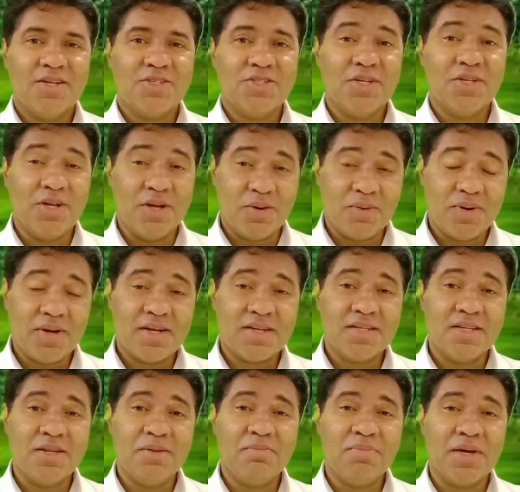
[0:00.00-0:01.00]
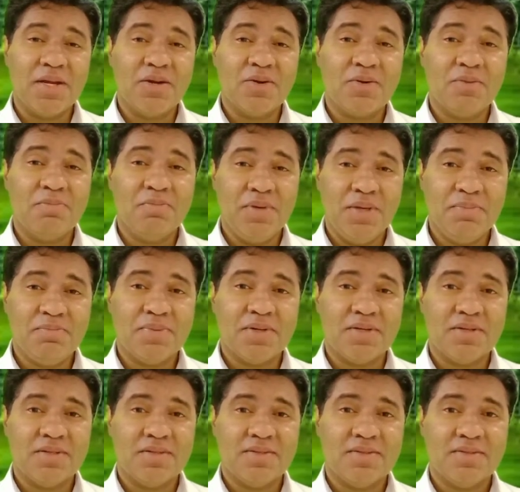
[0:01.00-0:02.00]
She now had to depend on
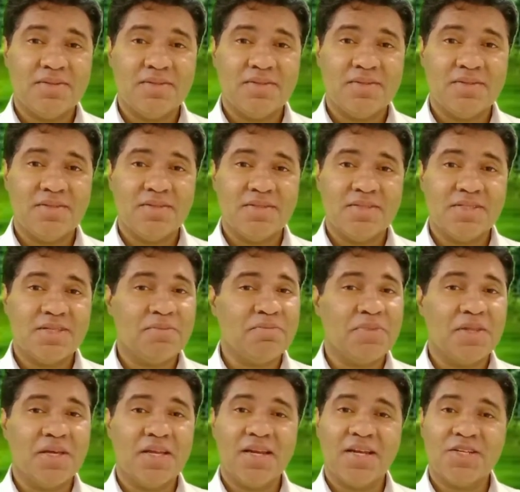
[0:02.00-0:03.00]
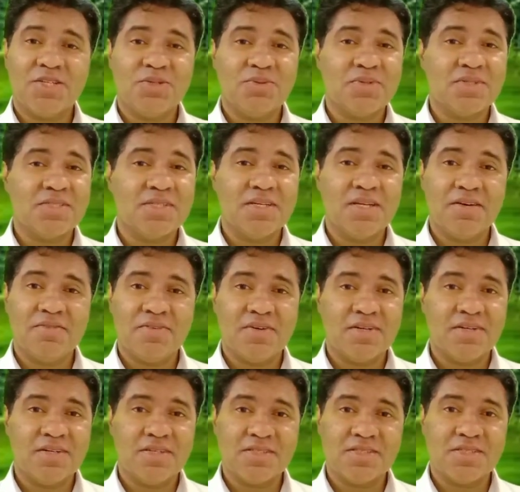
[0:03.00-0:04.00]
people, something that she was never
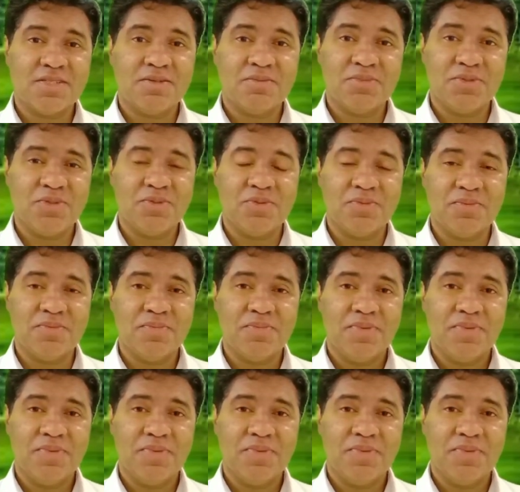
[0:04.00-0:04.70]
accustomed to.